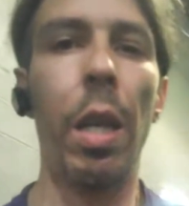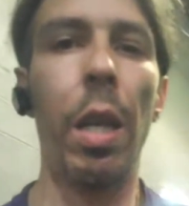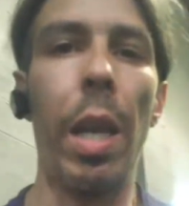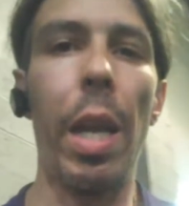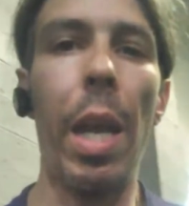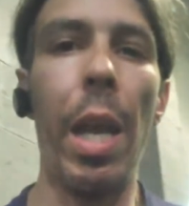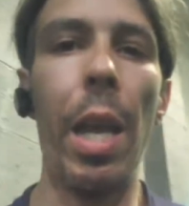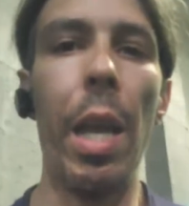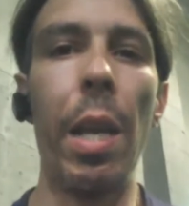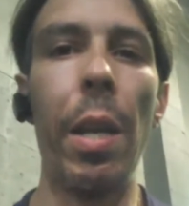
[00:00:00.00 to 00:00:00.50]

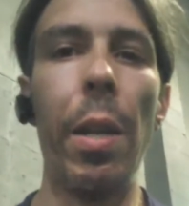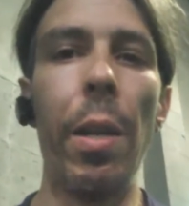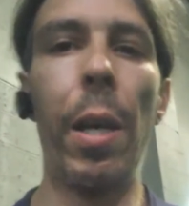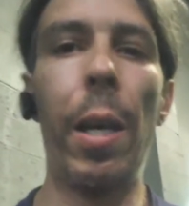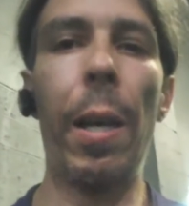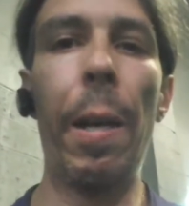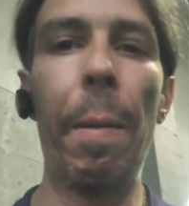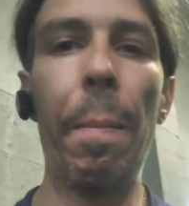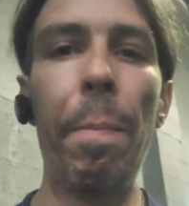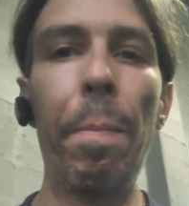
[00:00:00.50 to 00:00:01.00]
and
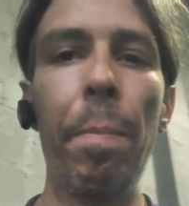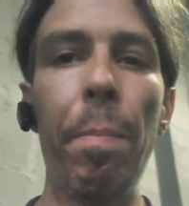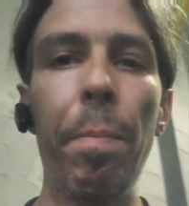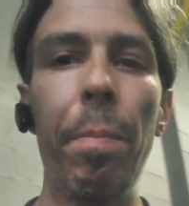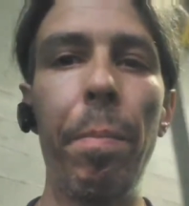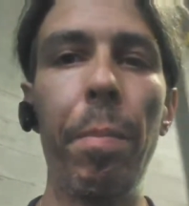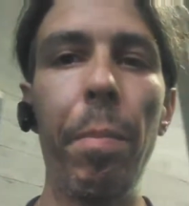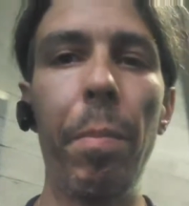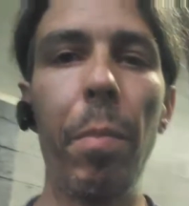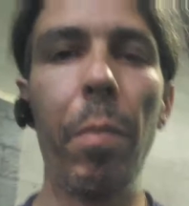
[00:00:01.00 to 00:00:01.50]

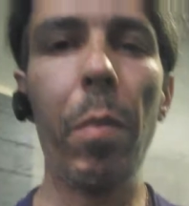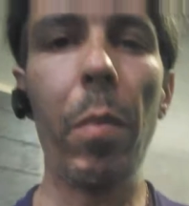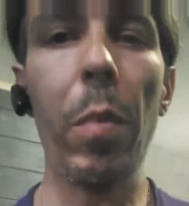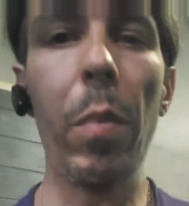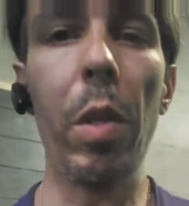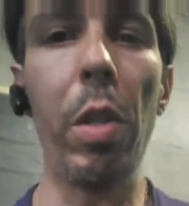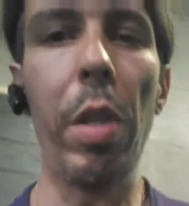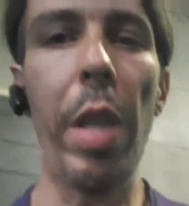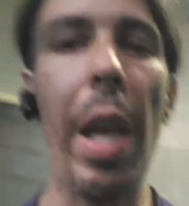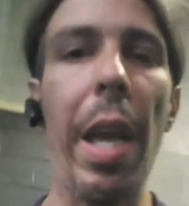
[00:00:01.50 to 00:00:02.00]

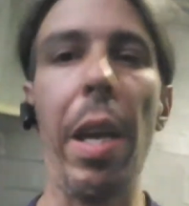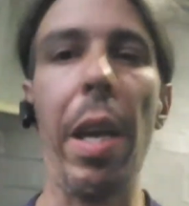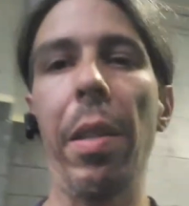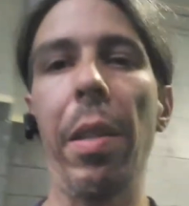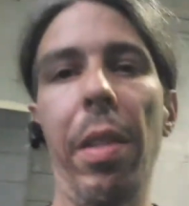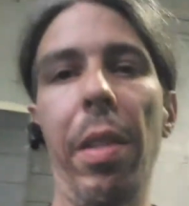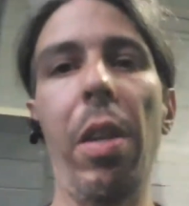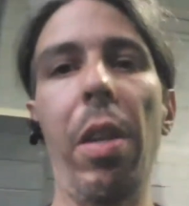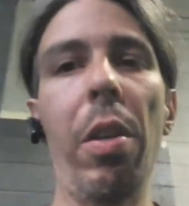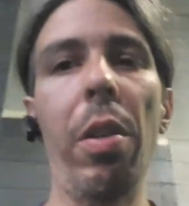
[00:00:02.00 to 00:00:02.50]
yeah,
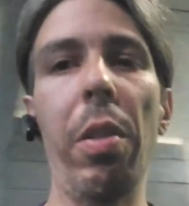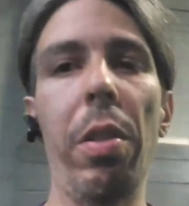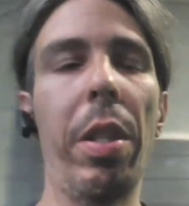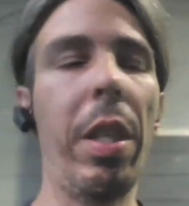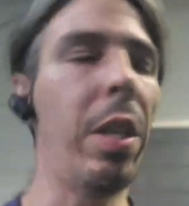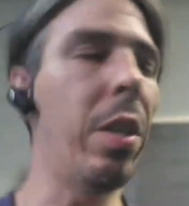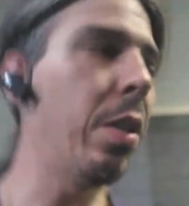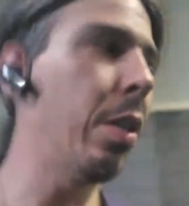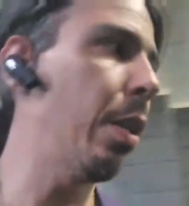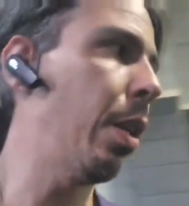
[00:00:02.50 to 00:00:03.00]

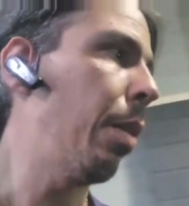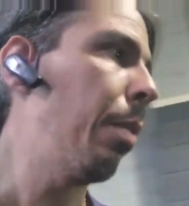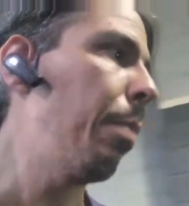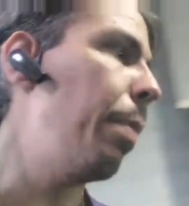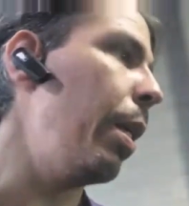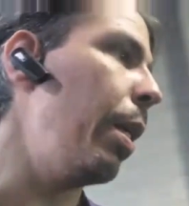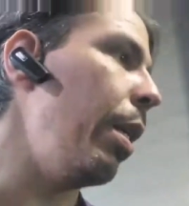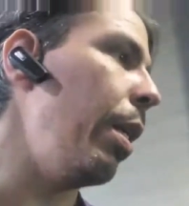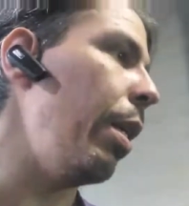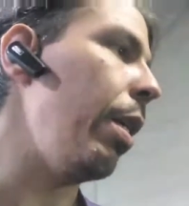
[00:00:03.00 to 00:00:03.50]
they're going to
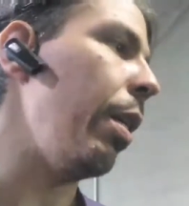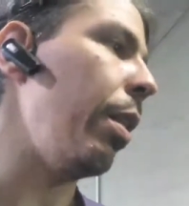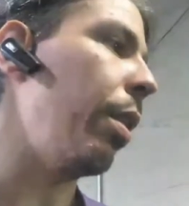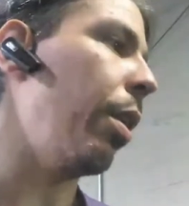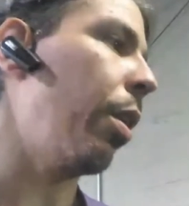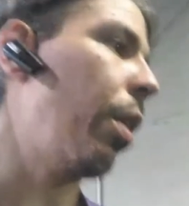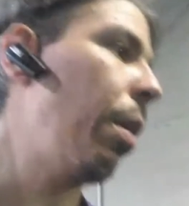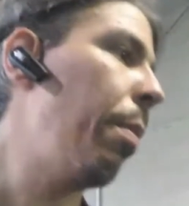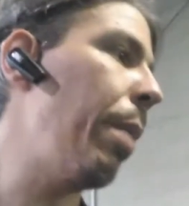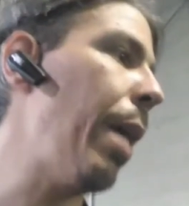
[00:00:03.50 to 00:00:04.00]

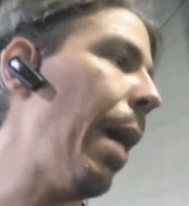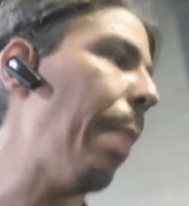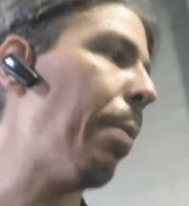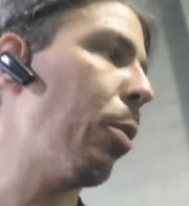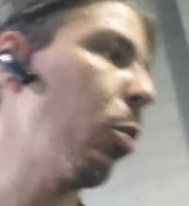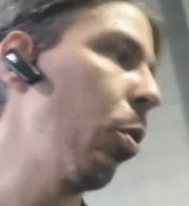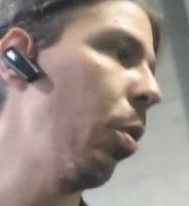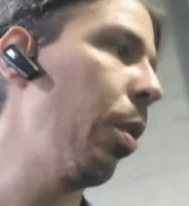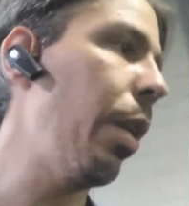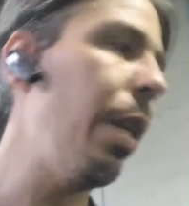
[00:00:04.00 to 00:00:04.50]
be
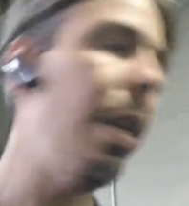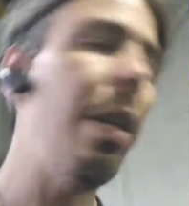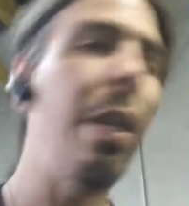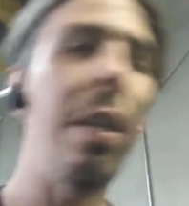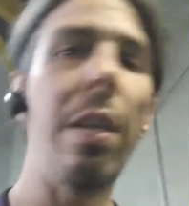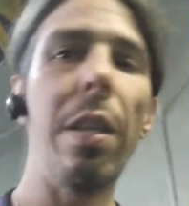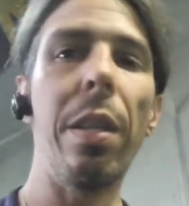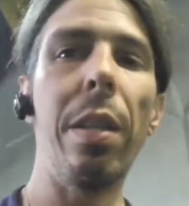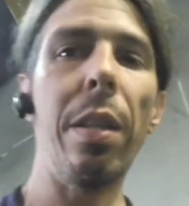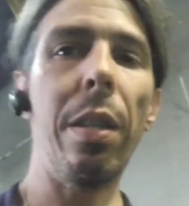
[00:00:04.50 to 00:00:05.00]
absolutely,